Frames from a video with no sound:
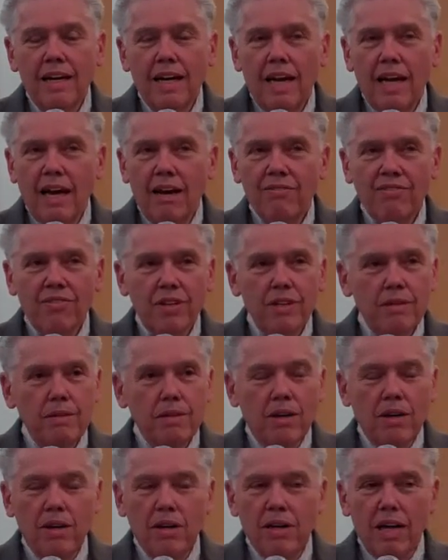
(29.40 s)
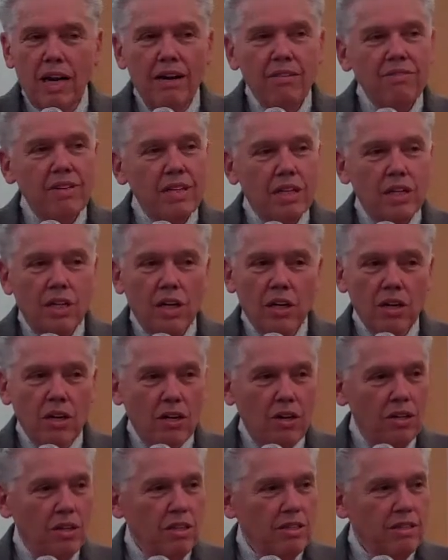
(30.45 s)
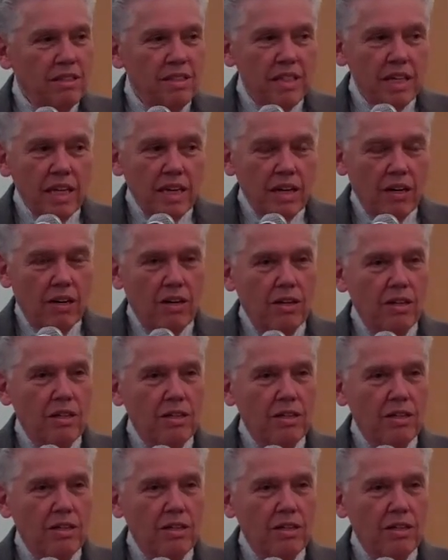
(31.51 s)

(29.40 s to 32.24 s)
every girl there